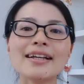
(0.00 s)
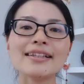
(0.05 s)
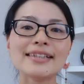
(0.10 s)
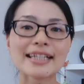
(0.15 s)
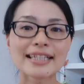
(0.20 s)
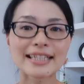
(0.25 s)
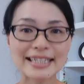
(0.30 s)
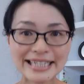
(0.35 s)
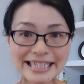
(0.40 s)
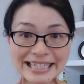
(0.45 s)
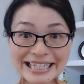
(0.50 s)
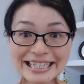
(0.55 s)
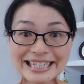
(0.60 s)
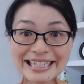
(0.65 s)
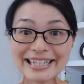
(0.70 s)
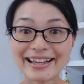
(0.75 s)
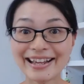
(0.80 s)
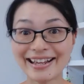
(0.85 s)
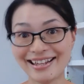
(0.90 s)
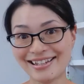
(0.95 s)
The
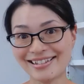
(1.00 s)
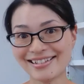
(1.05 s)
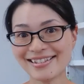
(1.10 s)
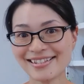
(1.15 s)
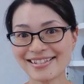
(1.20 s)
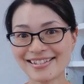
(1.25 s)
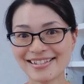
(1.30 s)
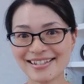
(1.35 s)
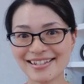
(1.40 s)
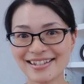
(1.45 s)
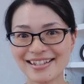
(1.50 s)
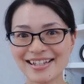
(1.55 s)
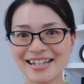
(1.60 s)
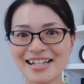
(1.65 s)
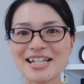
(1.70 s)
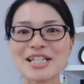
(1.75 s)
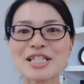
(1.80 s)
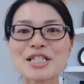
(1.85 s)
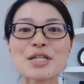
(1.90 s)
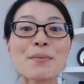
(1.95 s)
key is
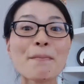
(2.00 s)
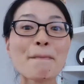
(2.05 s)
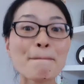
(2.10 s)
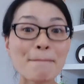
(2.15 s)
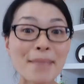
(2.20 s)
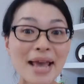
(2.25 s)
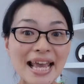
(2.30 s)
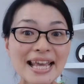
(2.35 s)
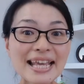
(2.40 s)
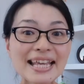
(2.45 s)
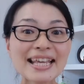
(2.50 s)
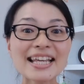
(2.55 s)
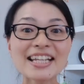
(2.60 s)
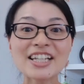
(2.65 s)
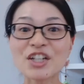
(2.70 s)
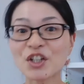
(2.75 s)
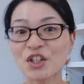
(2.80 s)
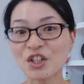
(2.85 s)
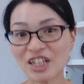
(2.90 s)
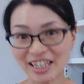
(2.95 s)
to make
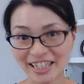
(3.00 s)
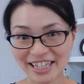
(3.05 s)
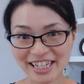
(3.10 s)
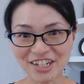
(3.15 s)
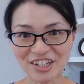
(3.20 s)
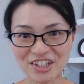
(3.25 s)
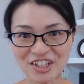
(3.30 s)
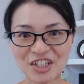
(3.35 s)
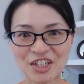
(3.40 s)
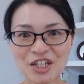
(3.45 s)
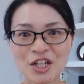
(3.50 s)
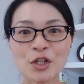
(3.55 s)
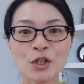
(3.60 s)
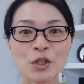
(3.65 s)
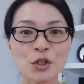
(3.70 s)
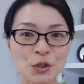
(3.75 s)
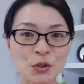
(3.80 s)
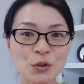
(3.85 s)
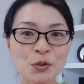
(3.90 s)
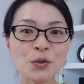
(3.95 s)
it clear
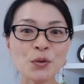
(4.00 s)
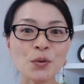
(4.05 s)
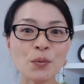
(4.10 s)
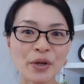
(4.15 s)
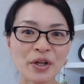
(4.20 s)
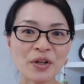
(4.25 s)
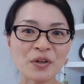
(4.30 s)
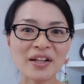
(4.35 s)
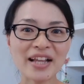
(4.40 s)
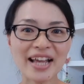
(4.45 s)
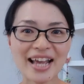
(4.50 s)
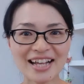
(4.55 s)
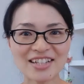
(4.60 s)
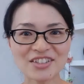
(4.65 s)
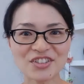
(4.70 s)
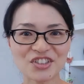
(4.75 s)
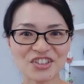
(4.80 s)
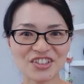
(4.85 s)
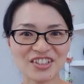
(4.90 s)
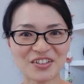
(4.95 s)
who will
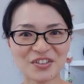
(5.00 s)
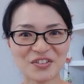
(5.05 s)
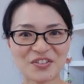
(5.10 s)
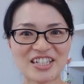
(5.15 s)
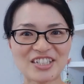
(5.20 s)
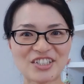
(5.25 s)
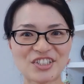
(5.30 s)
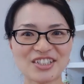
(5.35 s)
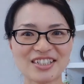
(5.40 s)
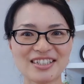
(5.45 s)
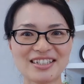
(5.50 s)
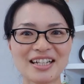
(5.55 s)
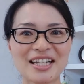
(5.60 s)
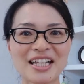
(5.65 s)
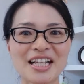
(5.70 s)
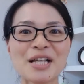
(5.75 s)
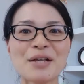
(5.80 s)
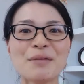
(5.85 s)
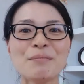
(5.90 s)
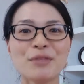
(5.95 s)
answer the question
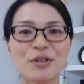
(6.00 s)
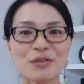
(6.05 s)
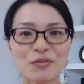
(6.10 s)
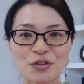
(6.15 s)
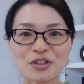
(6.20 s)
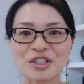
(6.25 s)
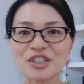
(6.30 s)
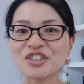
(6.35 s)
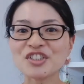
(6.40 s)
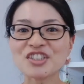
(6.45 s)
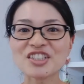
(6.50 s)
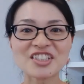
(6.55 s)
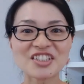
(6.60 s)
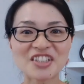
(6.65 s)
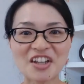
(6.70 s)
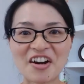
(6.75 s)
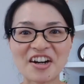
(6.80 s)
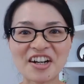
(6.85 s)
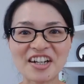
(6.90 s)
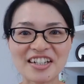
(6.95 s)
before you
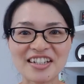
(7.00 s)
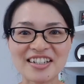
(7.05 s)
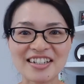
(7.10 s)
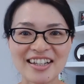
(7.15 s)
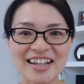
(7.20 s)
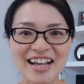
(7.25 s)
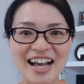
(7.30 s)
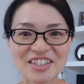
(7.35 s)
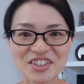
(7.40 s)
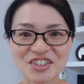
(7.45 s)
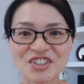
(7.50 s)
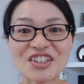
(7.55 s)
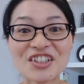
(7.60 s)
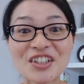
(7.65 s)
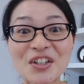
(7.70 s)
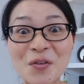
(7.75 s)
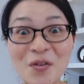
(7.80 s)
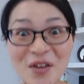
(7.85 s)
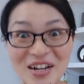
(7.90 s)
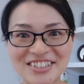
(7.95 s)
start answering
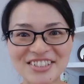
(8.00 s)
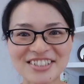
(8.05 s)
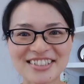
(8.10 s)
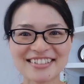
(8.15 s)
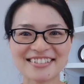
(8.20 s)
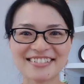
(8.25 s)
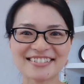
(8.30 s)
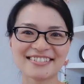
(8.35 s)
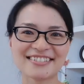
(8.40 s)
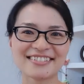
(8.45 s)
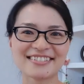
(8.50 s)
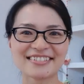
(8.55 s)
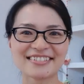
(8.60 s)
the question.